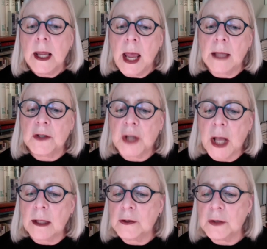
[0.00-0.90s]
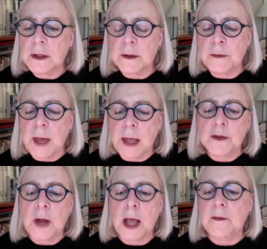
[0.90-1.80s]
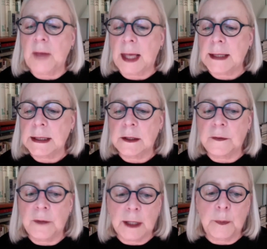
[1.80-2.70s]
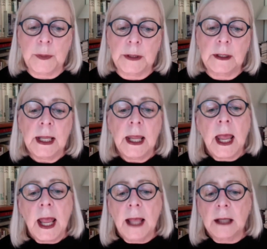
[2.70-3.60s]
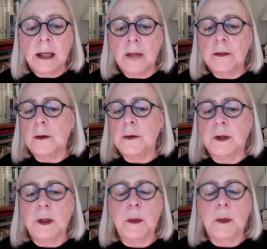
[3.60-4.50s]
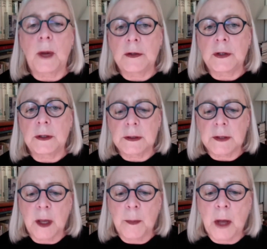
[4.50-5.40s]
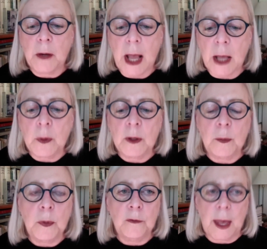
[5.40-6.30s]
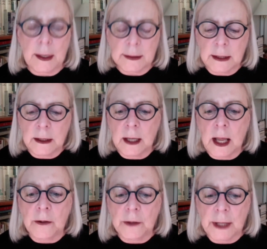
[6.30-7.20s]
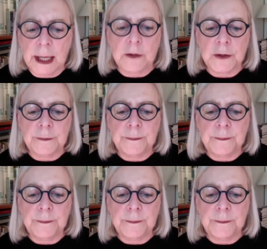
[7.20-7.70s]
and challenges of fast-track vaccine development and ethical deliberations about equitable vaccine allocation.